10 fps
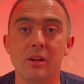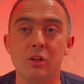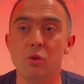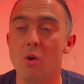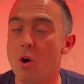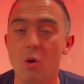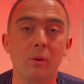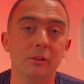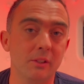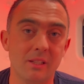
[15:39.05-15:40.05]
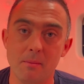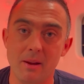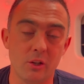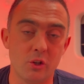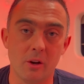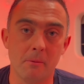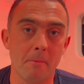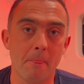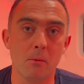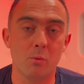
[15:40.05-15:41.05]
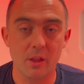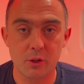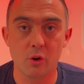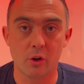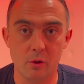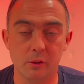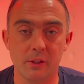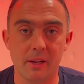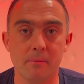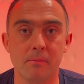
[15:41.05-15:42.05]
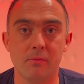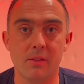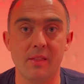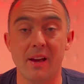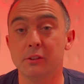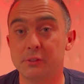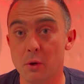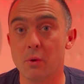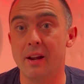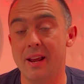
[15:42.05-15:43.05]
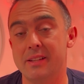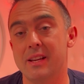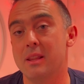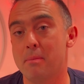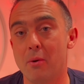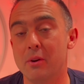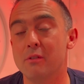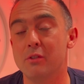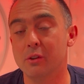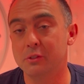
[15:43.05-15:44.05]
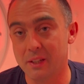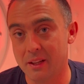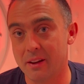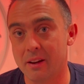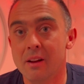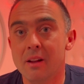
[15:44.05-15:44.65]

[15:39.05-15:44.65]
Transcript: you always need to make sure with your cruise line that that's still correct at the point of your sailing.